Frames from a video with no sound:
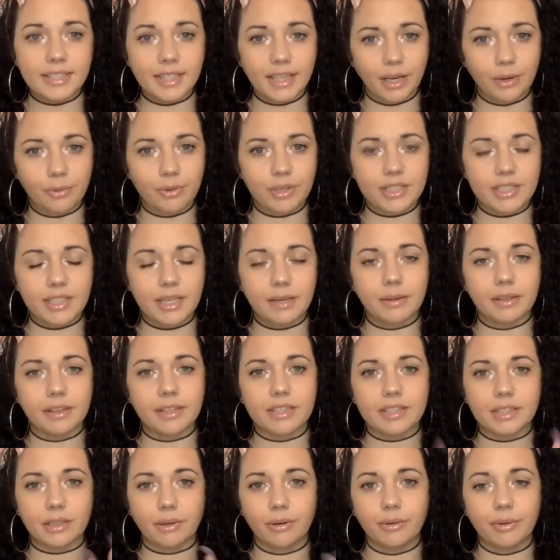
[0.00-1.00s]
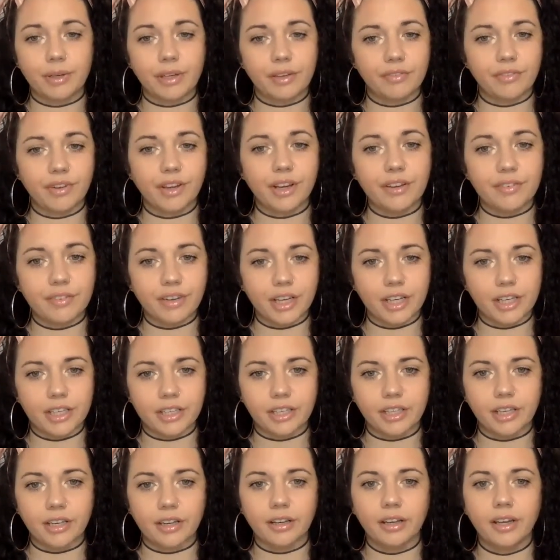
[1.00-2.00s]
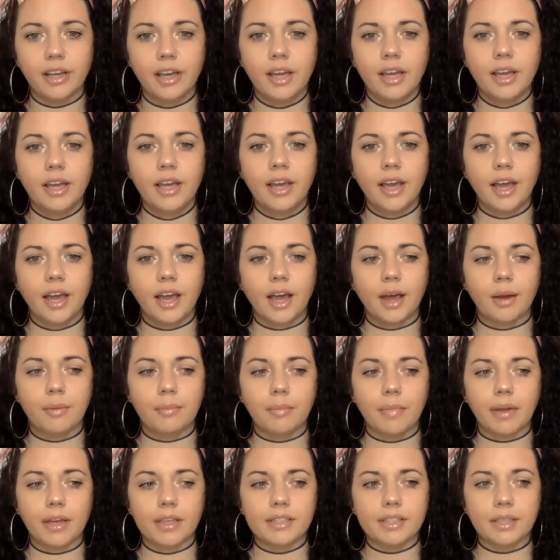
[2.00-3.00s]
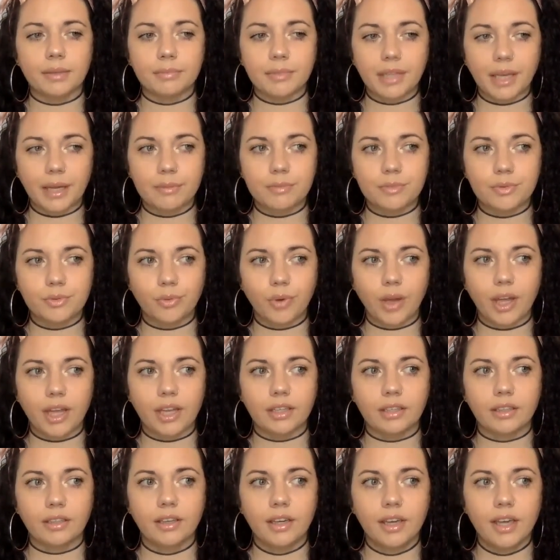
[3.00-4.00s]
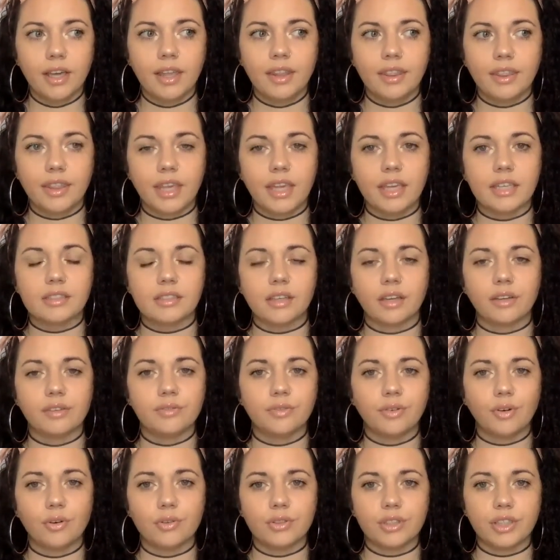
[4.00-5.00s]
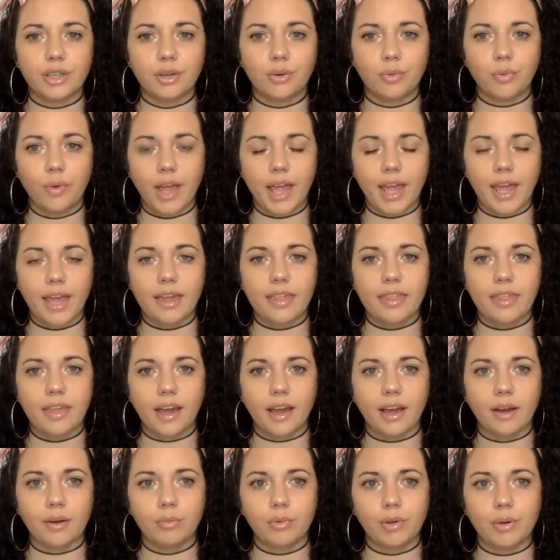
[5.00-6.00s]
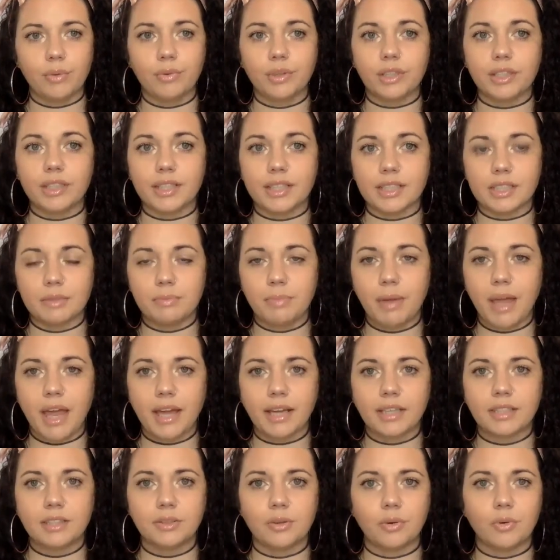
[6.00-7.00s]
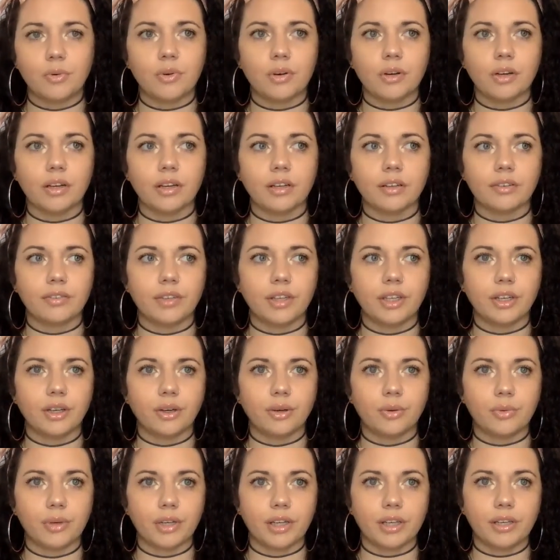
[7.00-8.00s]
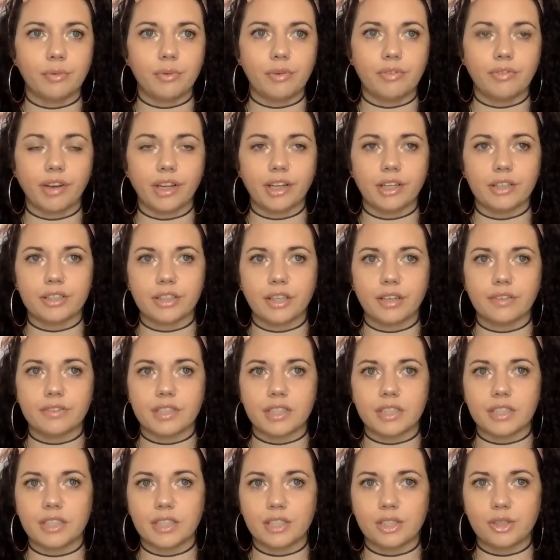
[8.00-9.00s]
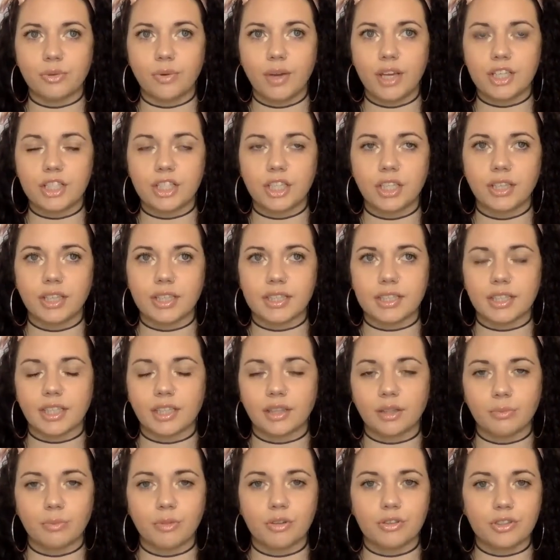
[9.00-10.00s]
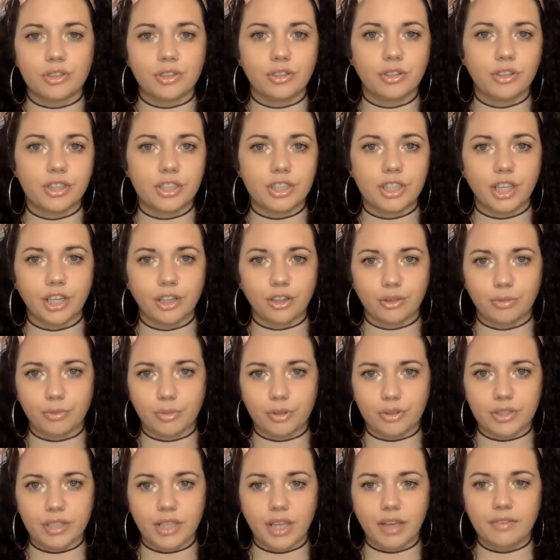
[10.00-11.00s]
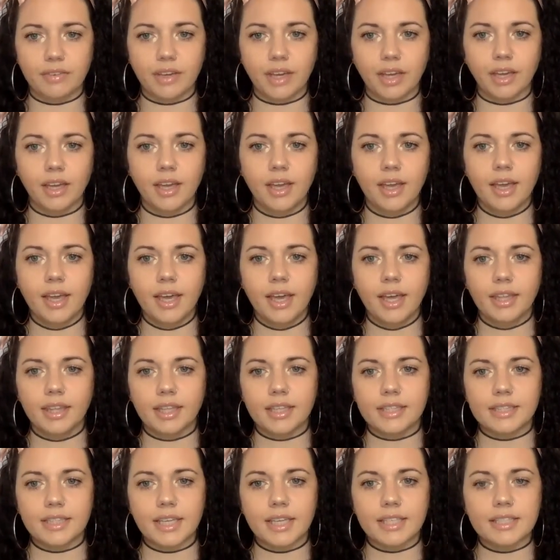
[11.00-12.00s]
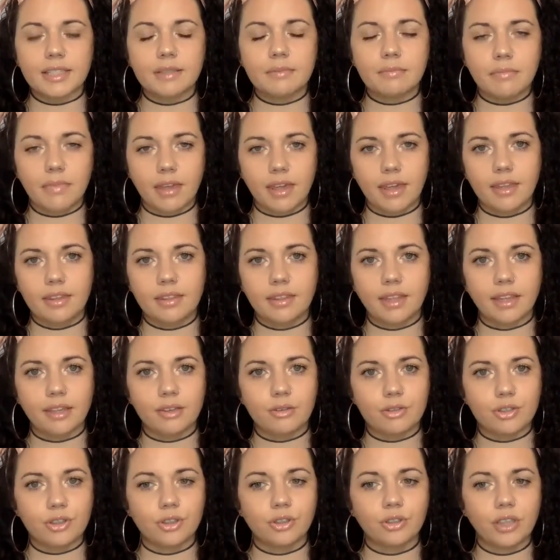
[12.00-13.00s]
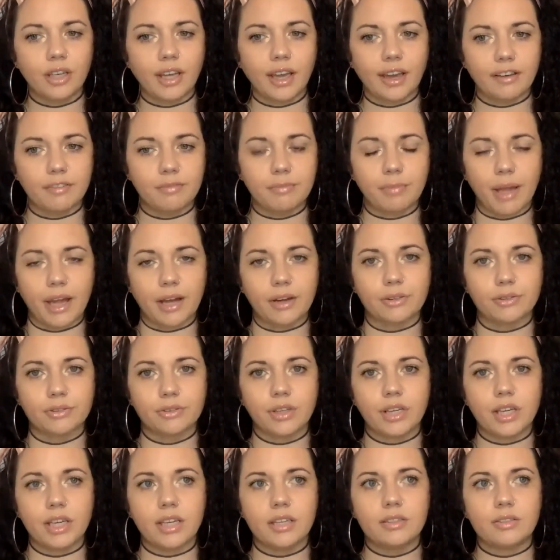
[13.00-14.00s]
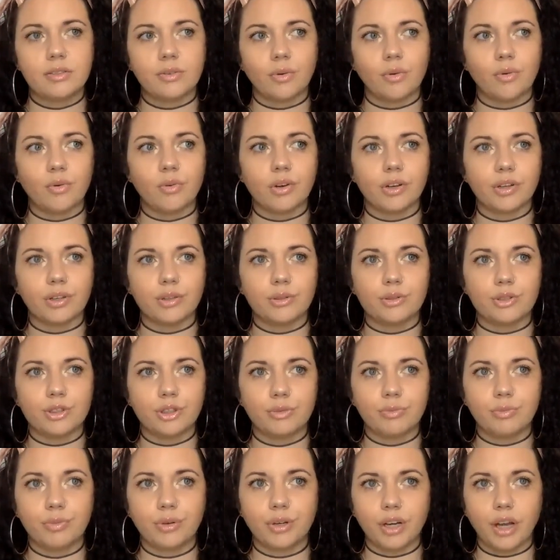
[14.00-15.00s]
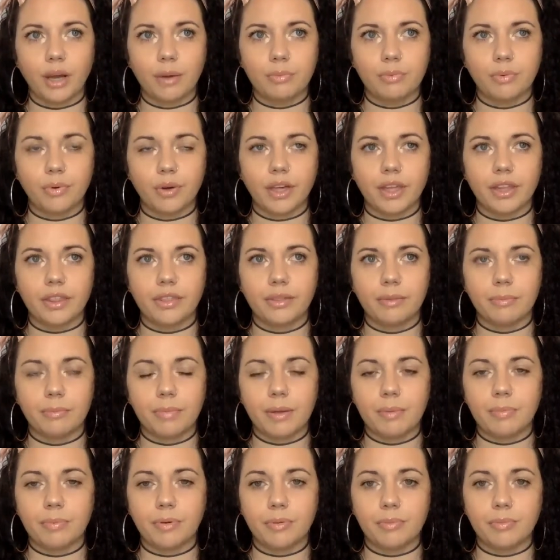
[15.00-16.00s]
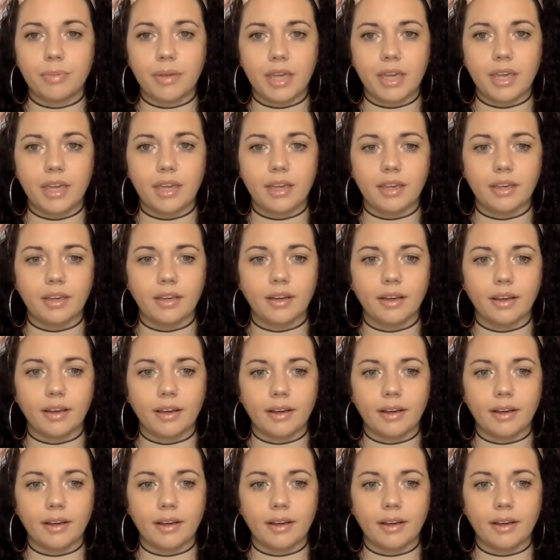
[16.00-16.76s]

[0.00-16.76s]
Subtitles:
thing I want to say about this, I want to make it very, very clear. Sometimes when things unfold in a way that we wouldn't expect, or where we find ourselves in a situation that's not the most nourishing or the most loving, that doesn't mean that you shouldn't have boundaries, or you should put up with people being